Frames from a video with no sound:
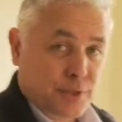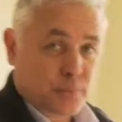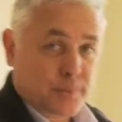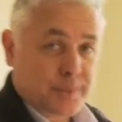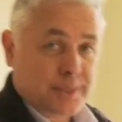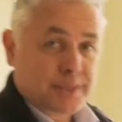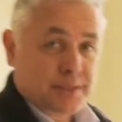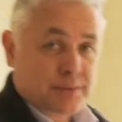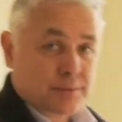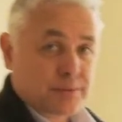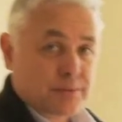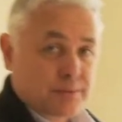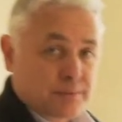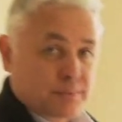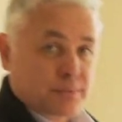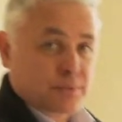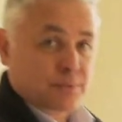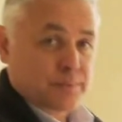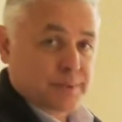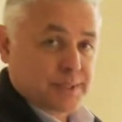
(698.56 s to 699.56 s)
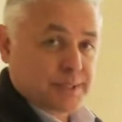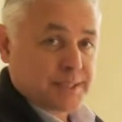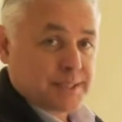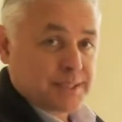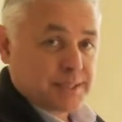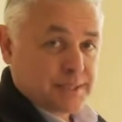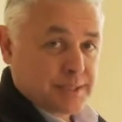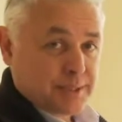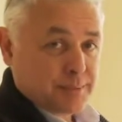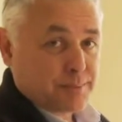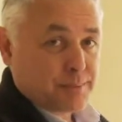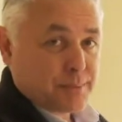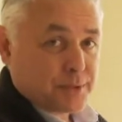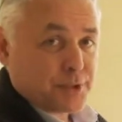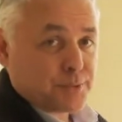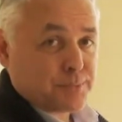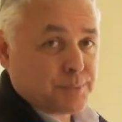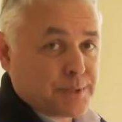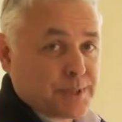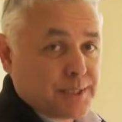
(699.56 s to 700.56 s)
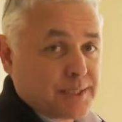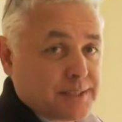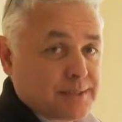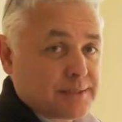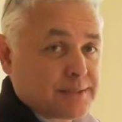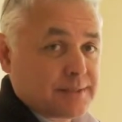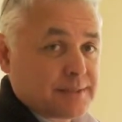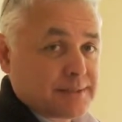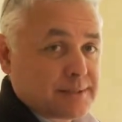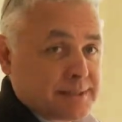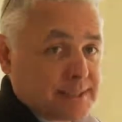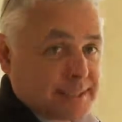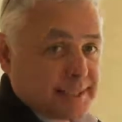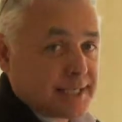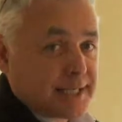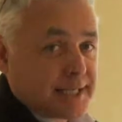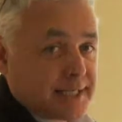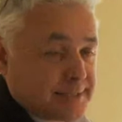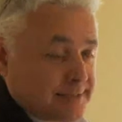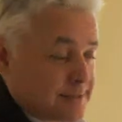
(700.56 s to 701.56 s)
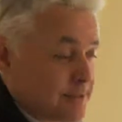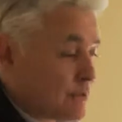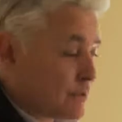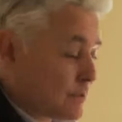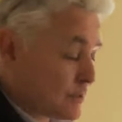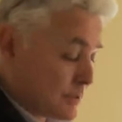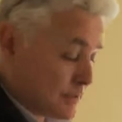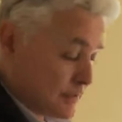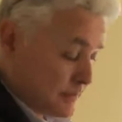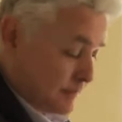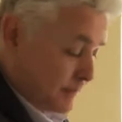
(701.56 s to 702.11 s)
a window, but it might be a glazed door.